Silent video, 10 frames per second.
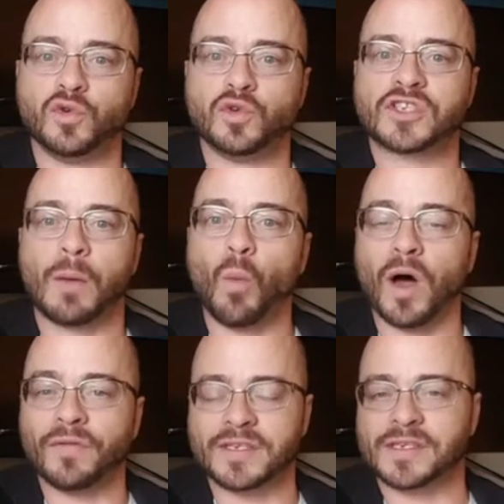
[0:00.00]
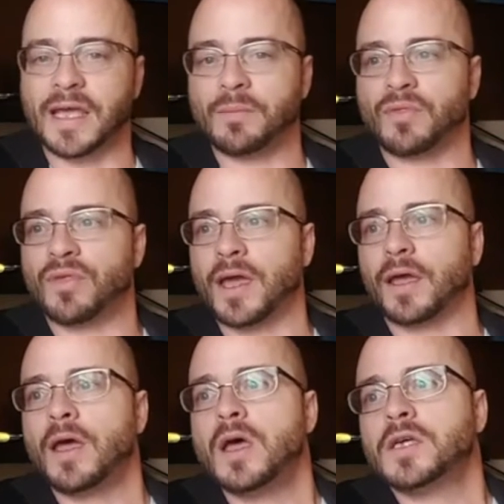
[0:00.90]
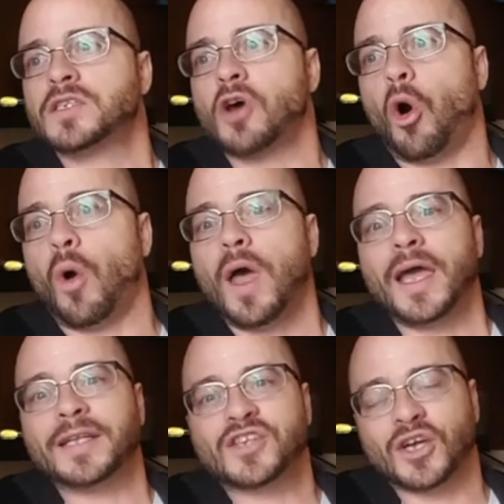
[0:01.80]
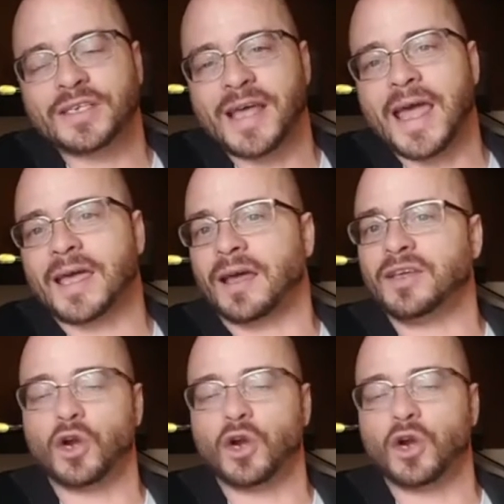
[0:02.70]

somewhat the same thing. So it's going to take,